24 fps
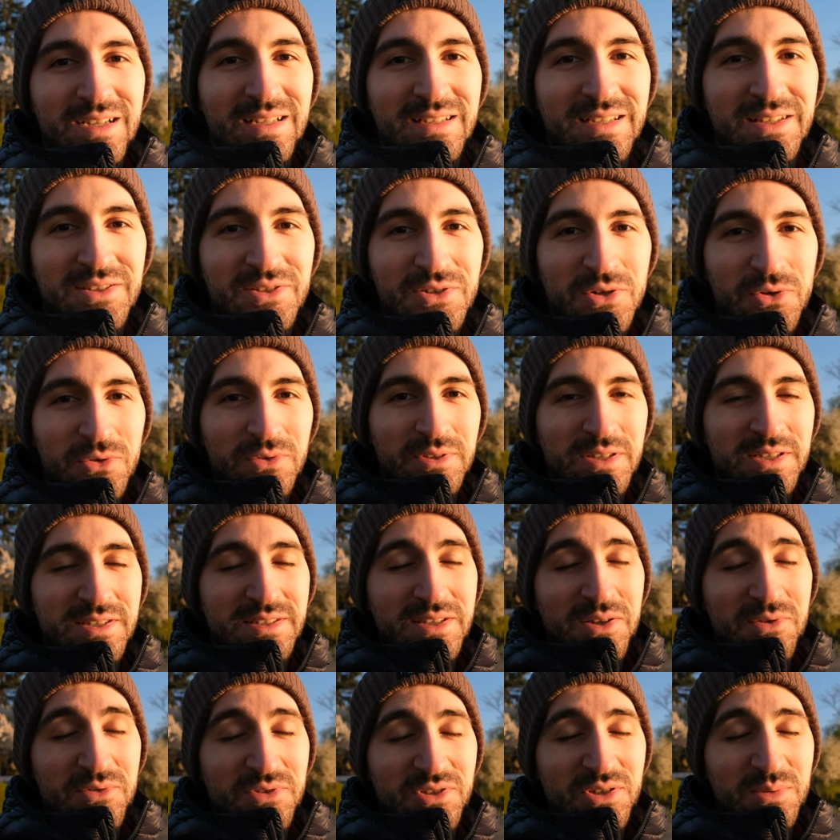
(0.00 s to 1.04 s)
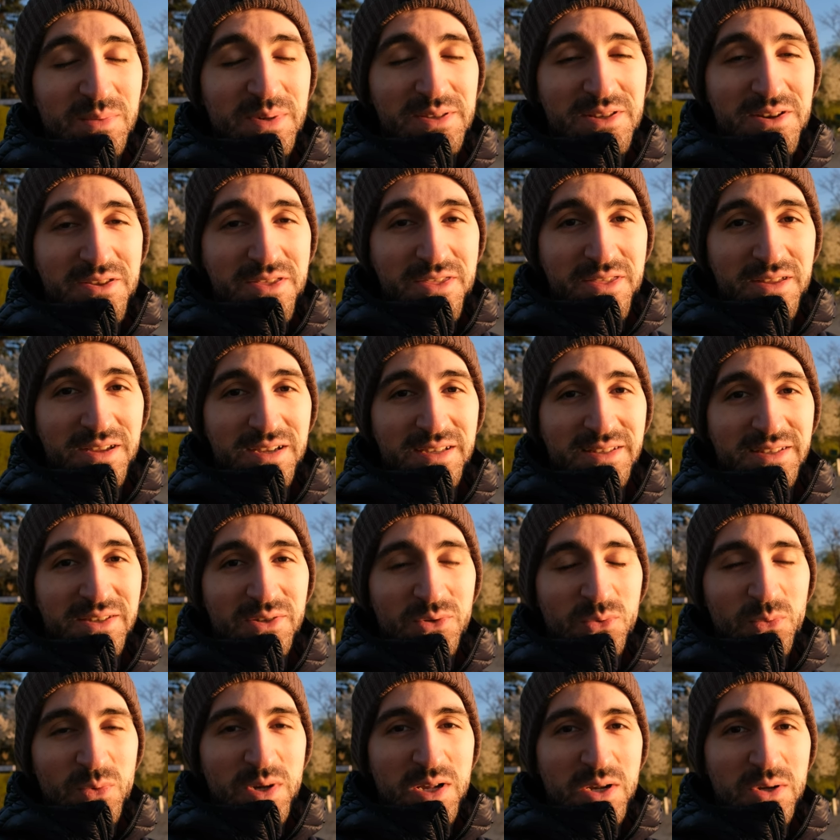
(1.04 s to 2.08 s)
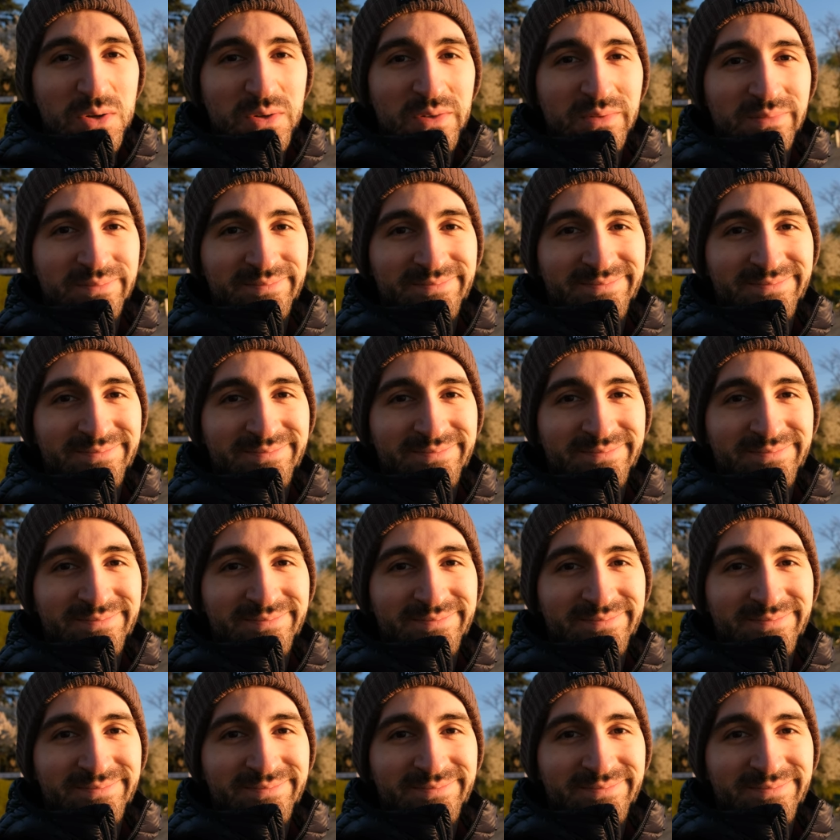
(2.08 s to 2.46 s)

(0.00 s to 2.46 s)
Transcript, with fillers: let's go test out some other things as well.